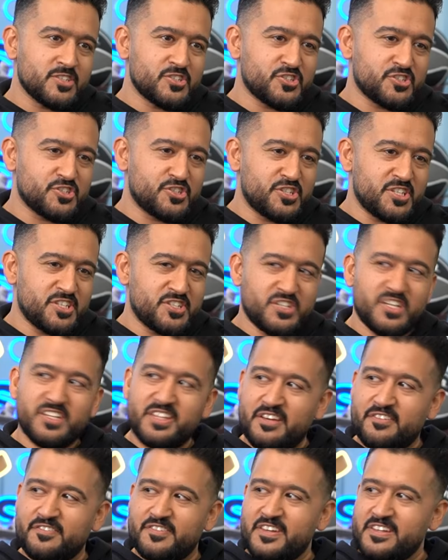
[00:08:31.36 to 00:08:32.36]
Share
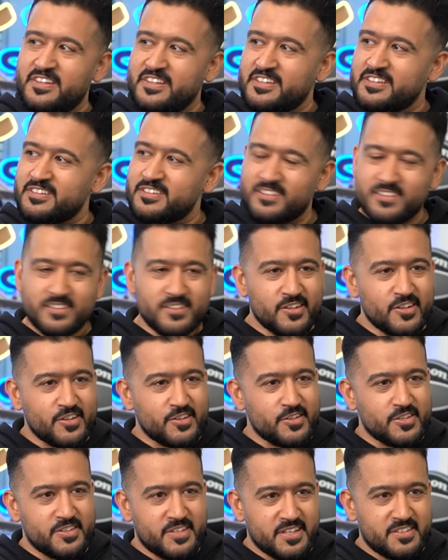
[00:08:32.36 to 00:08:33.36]
that feeling.
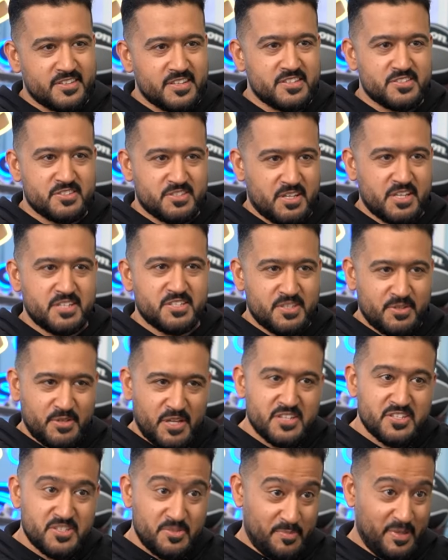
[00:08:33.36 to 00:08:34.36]

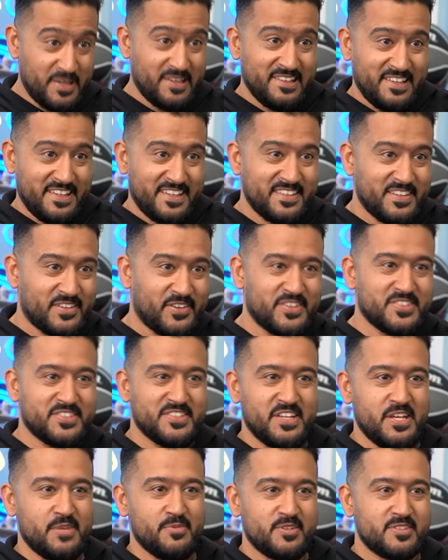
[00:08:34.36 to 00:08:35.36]
That's the big league, the Crusty
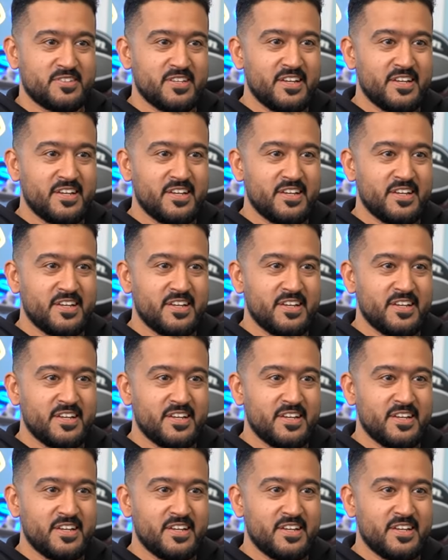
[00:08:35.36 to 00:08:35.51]
Demons.